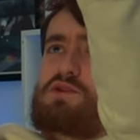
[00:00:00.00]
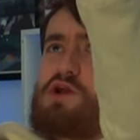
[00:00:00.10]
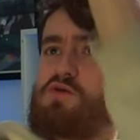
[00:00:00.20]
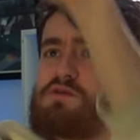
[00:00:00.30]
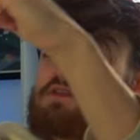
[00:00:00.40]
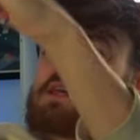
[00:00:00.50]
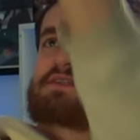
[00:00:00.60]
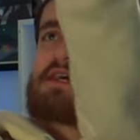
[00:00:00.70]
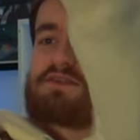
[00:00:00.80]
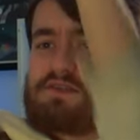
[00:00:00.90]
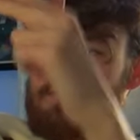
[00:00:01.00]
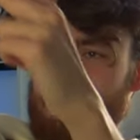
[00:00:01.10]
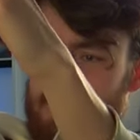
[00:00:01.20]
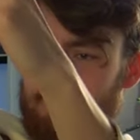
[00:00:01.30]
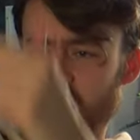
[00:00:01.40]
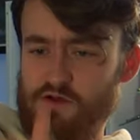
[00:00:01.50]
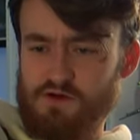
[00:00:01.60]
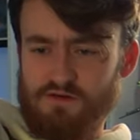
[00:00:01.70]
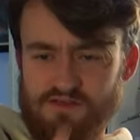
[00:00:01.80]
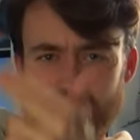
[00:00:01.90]
long this is compared to how
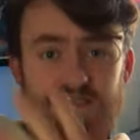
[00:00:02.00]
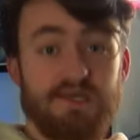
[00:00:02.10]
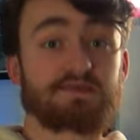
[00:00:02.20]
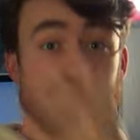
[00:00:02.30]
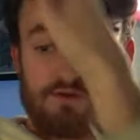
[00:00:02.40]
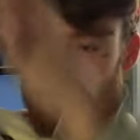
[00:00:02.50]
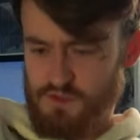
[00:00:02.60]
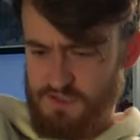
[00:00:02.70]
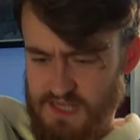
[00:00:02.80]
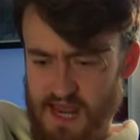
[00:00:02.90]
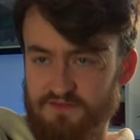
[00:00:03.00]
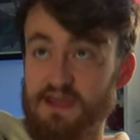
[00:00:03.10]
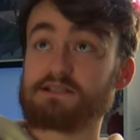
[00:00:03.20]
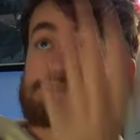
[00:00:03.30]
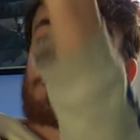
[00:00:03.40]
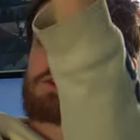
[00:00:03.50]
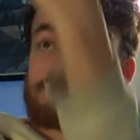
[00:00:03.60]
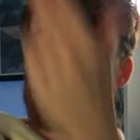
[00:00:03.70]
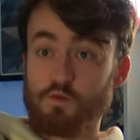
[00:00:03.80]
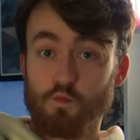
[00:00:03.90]
long this is. It all just kind of gets lost
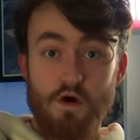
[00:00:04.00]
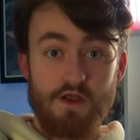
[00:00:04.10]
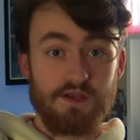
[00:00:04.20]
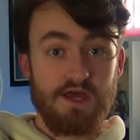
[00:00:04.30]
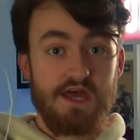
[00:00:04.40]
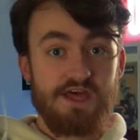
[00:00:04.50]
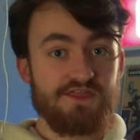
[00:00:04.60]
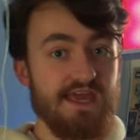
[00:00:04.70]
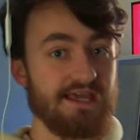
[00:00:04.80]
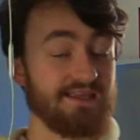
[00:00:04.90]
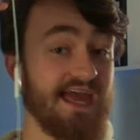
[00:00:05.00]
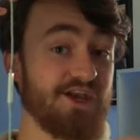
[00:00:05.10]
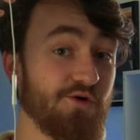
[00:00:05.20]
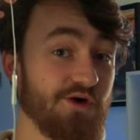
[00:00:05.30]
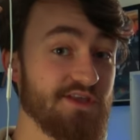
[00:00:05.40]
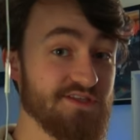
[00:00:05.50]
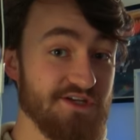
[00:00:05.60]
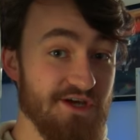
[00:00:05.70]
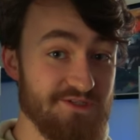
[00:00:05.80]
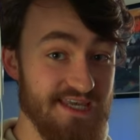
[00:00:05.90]
into one thing. They're not going to
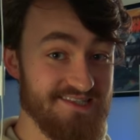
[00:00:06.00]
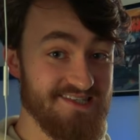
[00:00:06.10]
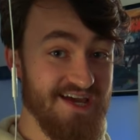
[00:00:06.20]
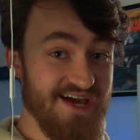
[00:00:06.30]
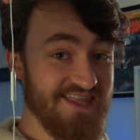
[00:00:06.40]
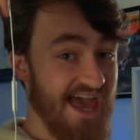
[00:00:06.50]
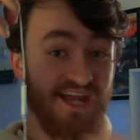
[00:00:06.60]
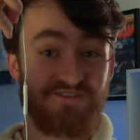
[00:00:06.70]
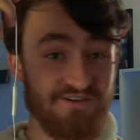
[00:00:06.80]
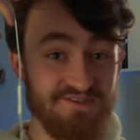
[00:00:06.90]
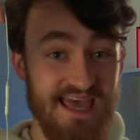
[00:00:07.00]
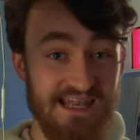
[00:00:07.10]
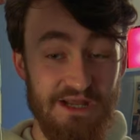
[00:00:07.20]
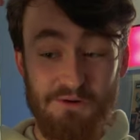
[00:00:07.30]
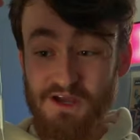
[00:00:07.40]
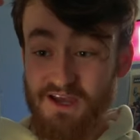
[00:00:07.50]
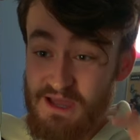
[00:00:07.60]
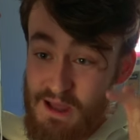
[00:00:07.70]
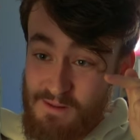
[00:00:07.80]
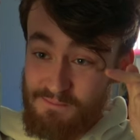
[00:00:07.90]
notice the headphones get longer
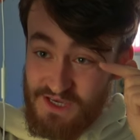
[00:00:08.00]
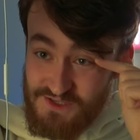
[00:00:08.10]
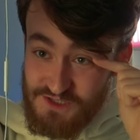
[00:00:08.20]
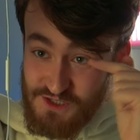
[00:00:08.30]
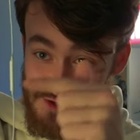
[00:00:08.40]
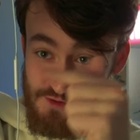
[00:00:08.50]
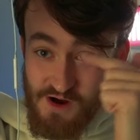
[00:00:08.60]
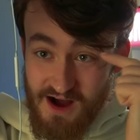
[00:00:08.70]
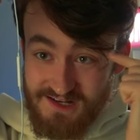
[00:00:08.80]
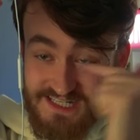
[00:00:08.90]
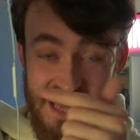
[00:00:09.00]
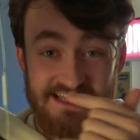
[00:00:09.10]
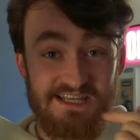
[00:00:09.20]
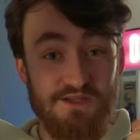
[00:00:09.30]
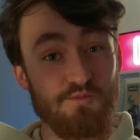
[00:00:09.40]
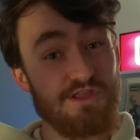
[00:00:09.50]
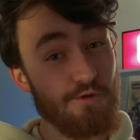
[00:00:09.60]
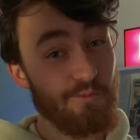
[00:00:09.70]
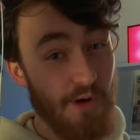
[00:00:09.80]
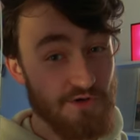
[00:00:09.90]
because you are telling them with
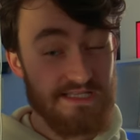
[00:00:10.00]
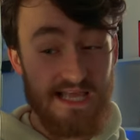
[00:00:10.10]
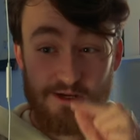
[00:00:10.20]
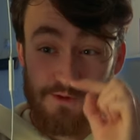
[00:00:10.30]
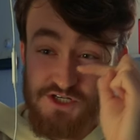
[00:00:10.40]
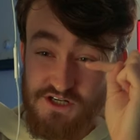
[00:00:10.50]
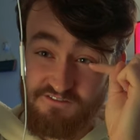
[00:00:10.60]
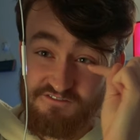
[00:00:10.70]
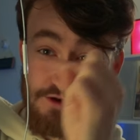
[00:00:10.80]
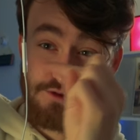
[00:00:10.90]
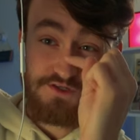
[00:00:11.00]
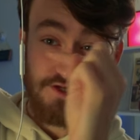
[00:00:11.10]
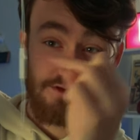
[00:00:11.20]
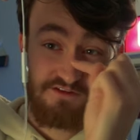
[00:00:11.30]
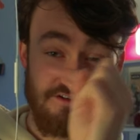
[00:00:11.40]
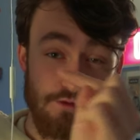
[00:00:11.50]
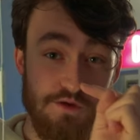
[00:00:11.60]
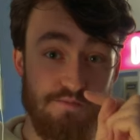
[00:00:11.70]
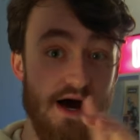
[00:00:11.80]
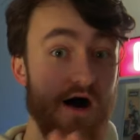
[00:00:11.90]
your body language to focus on the
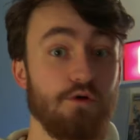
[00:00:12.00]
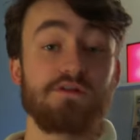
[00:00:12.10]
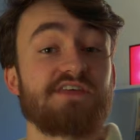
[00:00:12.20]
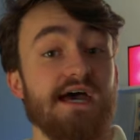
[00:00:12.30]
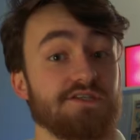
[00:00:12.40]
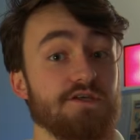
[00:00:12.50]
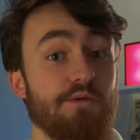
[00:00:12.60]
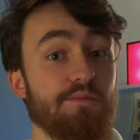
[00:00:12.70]
volume bar. All of that is so